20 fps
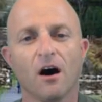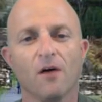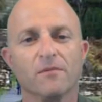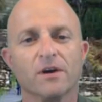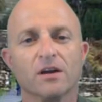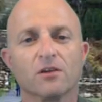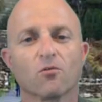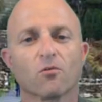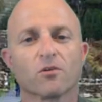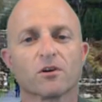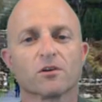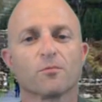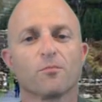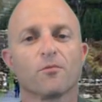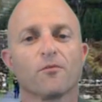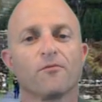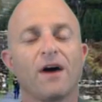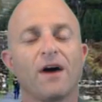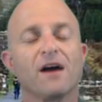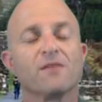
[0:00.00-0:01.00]
In order to
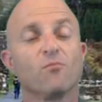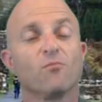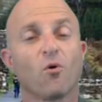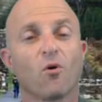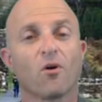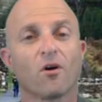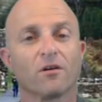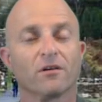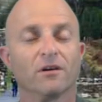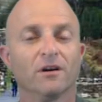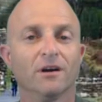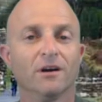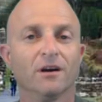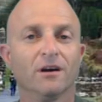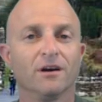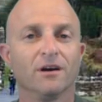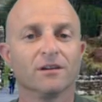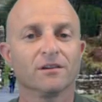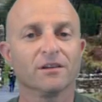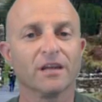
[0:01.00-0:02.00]
provide more
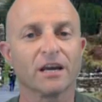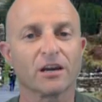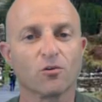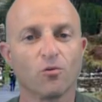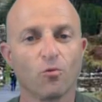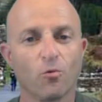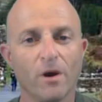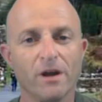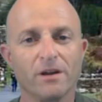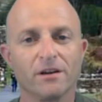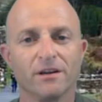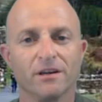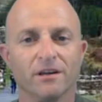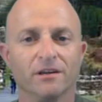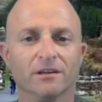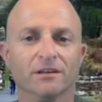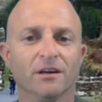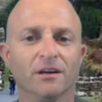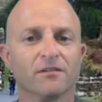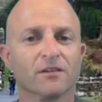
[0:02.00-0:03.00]

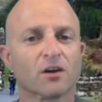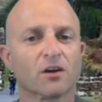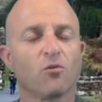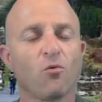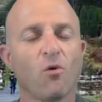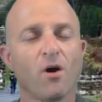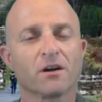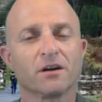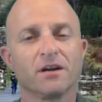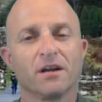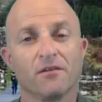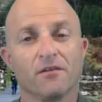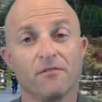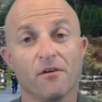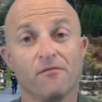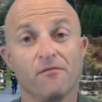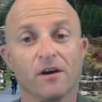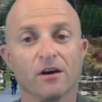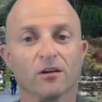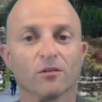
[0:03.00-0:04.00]
liquidity, the quantity of
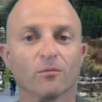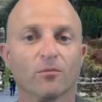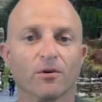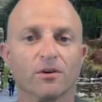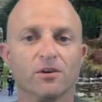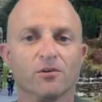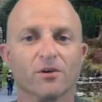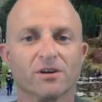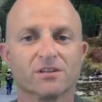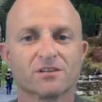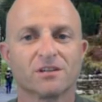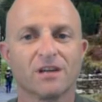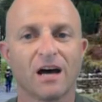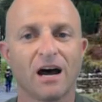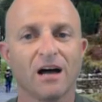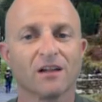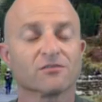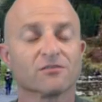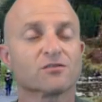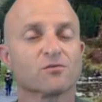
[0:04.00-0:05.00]
available U.S.
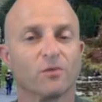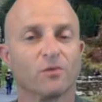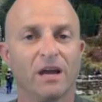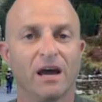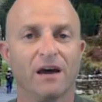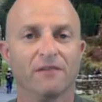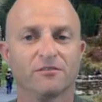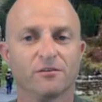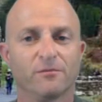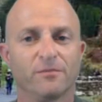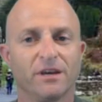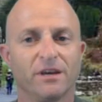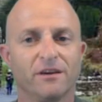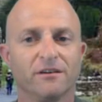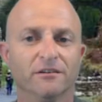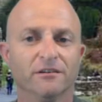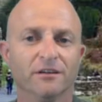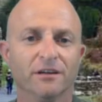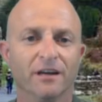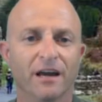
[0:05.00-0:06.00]
dollars would have to
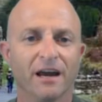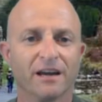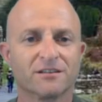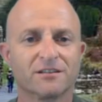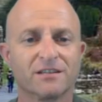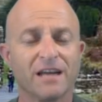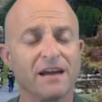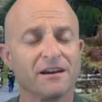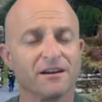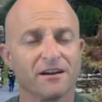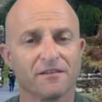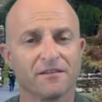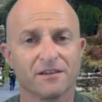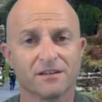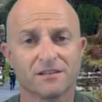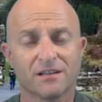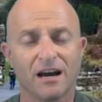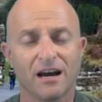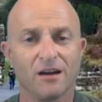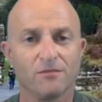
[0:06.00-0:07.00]
be extended. At the
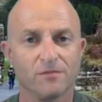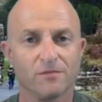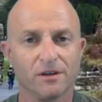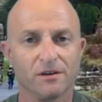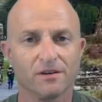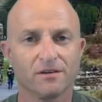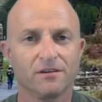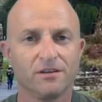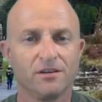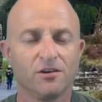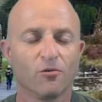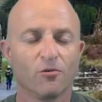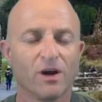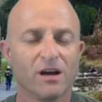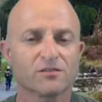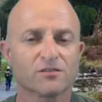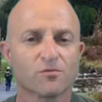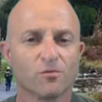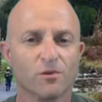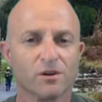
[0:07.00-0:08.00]
time, the
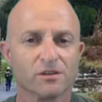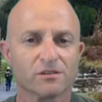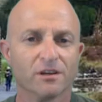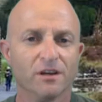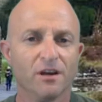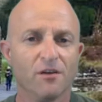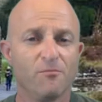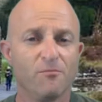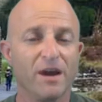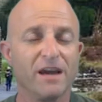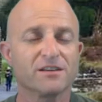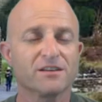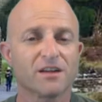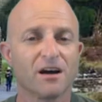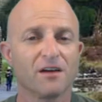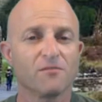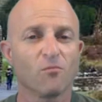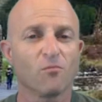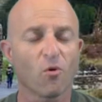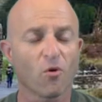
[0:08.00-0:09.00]
U.S. was based
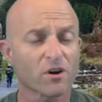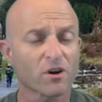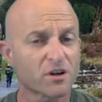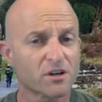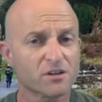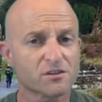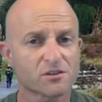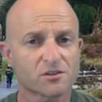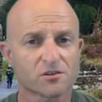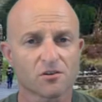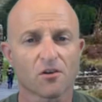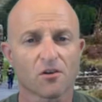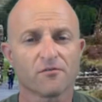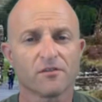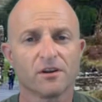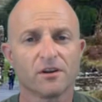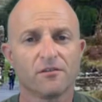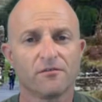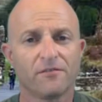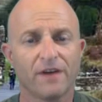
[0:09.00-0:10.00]
on more
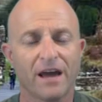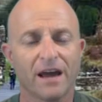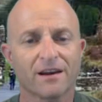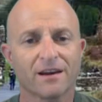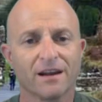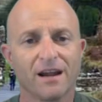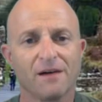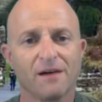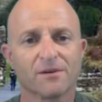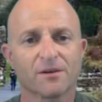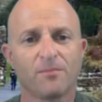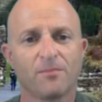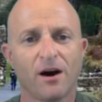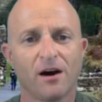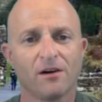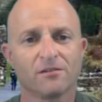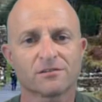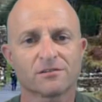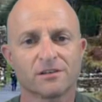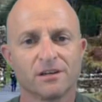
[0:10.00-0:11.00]
conservative economic
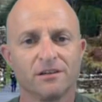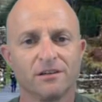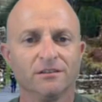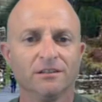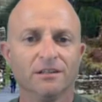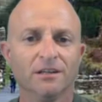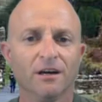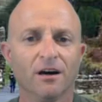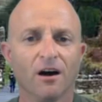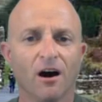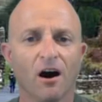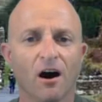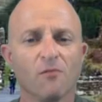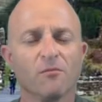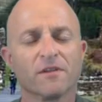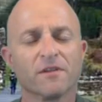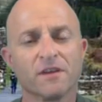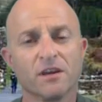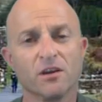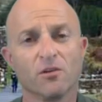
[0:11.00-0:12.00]
policy,
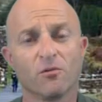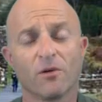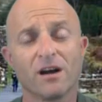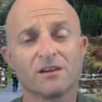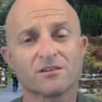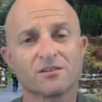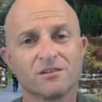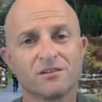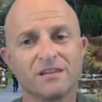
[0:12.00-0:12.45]
but the U.S.